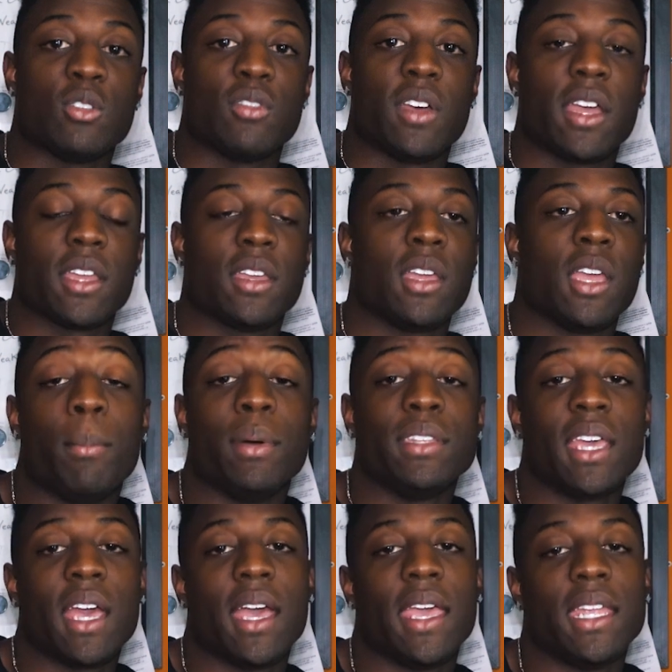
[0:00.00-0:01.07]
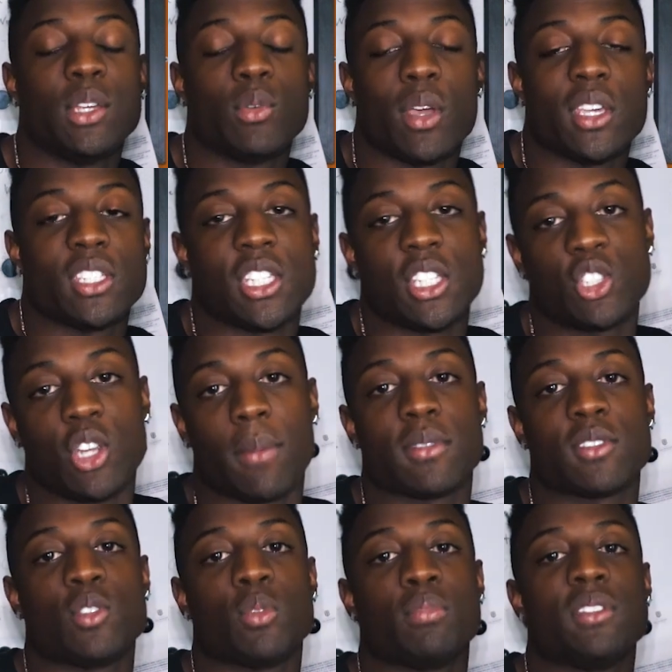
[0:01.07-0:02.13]
Novak. But yeah, anyways, just dropped
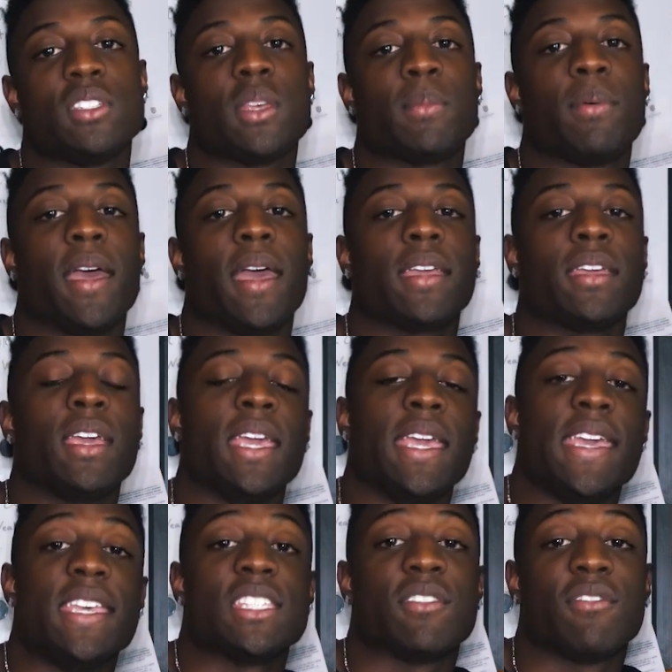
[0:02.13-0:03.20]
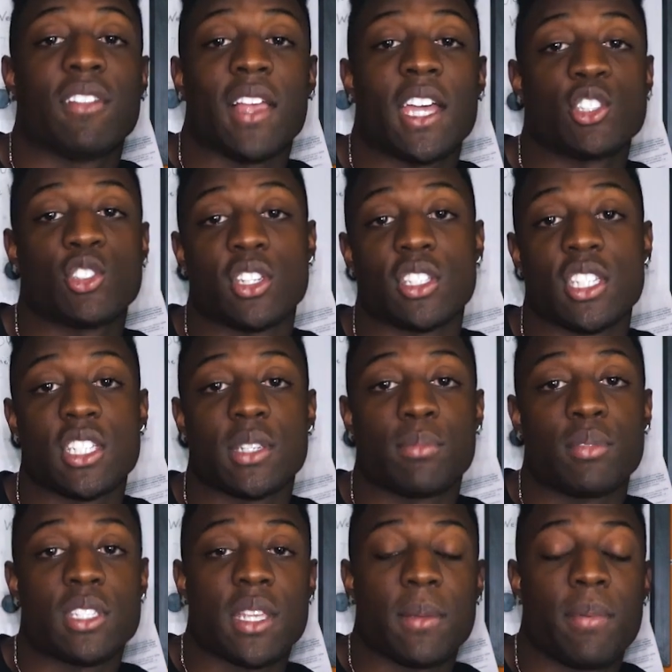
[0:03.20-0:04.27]
this new preset pack. It's the Flash Transition
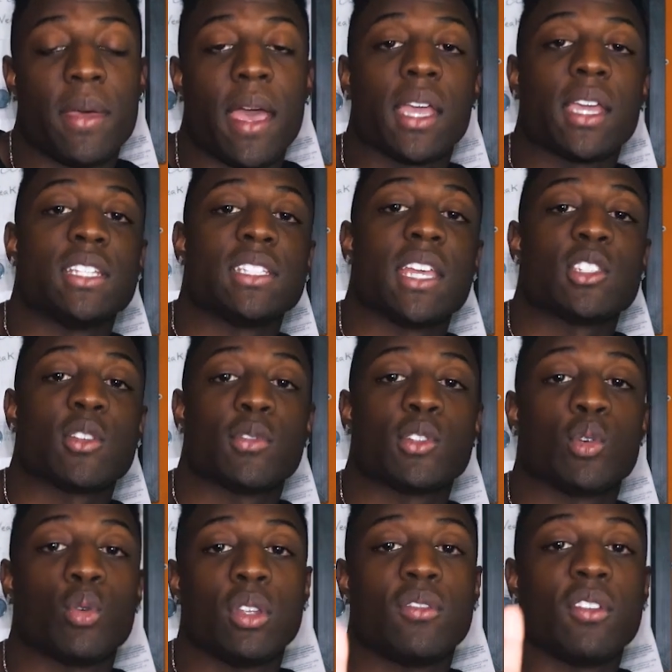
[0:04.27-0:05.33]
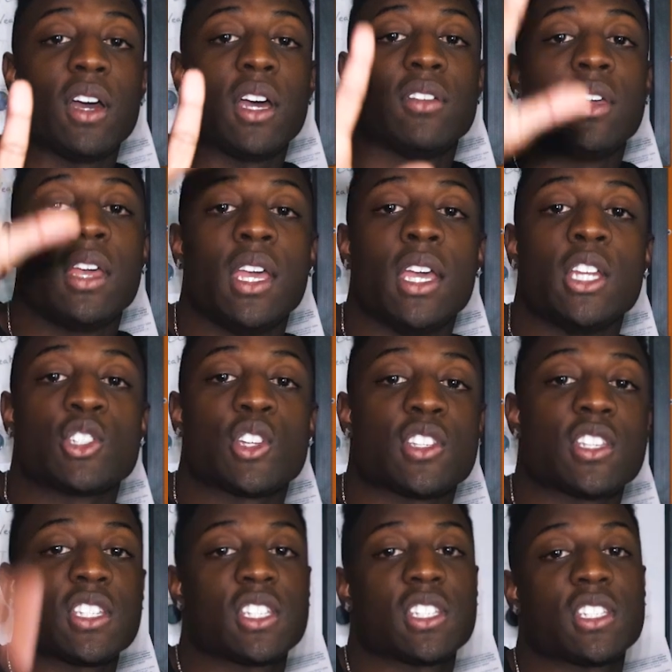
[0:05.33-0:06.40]
Preset Pack. Contains over 25
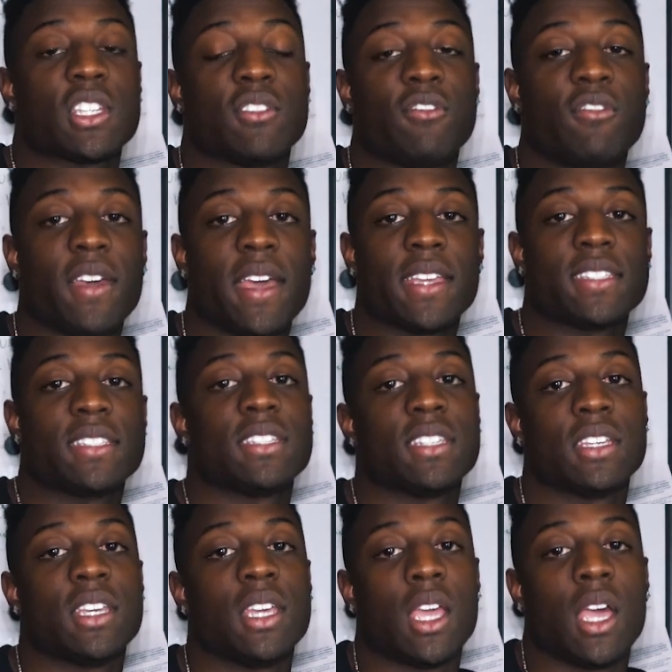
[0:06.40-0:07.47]
transitions and effects.